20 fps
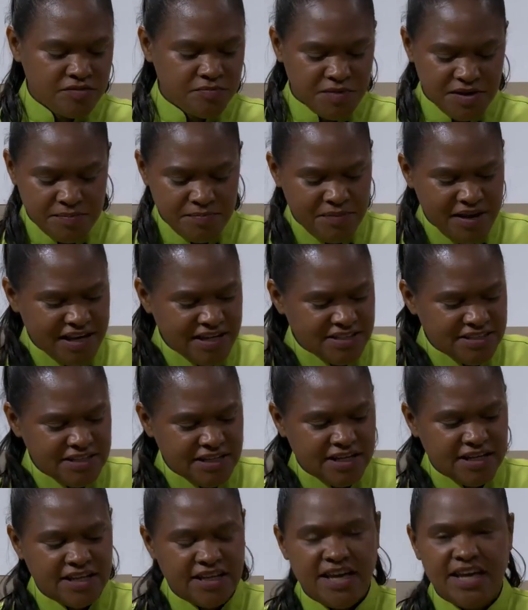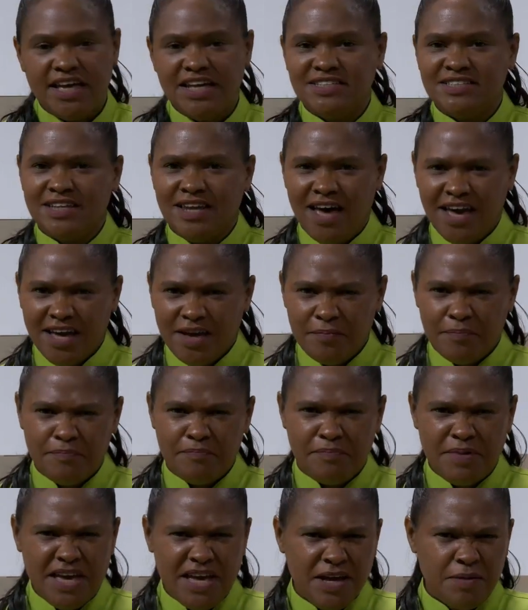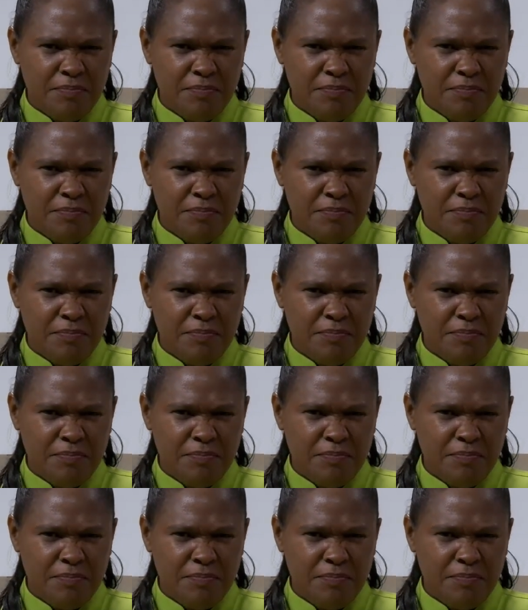but basically it's like a big